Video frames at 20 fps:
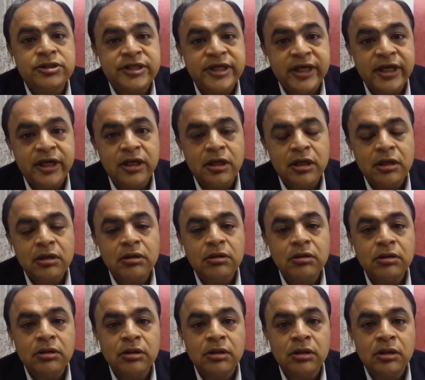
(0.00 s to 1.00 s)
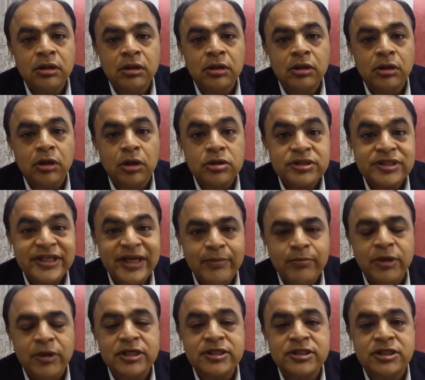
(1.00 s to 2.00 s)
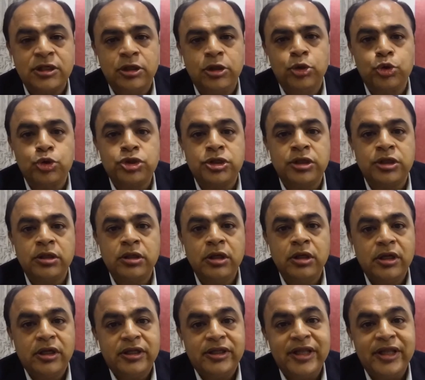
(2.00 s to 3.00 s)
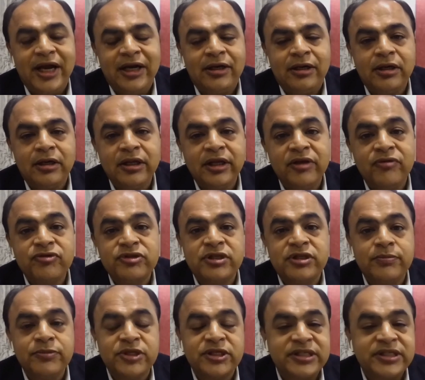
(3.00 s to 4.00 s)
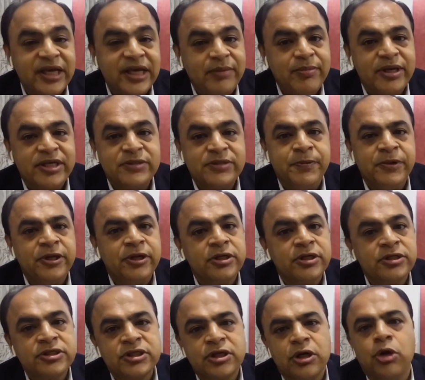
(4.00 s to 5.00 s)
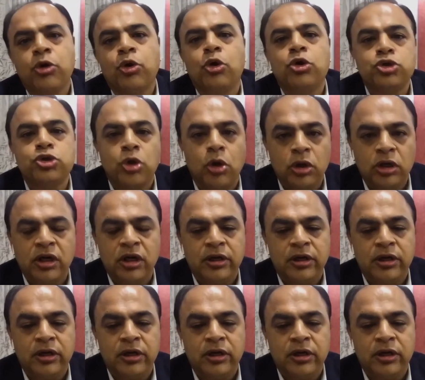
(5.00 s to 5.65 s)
single a seamless solution that gives them the same experience across all